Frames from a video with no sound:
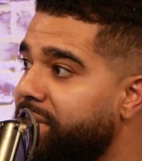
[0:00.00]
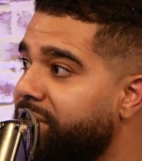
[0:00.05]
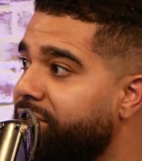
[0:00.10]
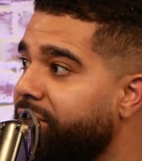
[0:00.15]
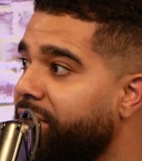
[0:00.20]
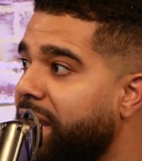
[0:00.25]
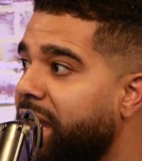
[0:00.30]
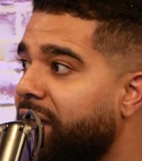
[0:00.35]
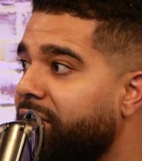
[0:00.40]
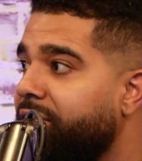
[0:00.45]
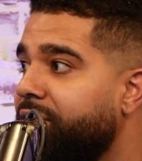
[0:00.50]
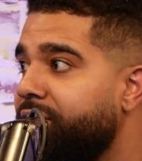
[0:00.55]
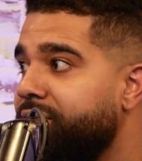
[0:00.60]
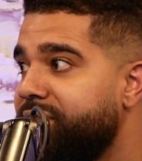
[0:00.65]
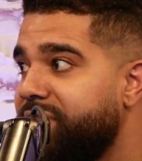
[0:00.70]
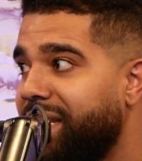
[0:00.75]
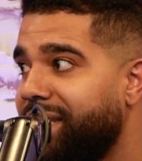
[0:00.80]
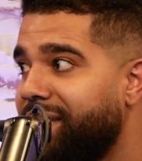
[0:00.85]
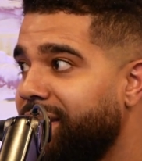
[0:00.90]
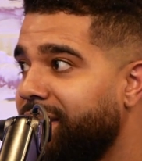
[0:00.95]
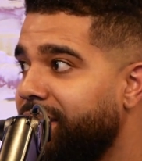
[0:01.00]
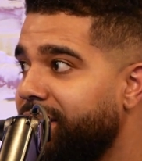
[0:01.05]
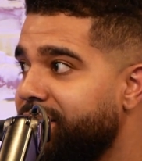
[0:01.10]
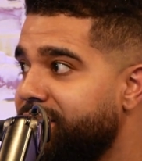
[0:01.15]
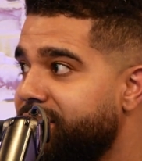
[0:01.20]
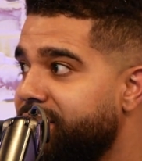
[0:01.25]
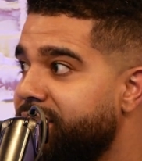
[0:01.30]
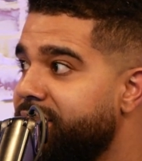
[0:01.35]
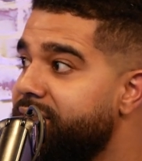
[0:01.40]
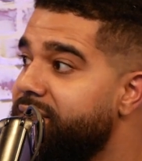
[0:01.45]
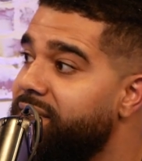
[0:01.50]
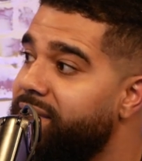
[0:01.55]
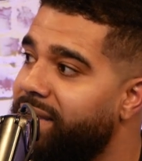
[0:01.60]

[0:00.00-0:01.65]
different avenues that didn't exist,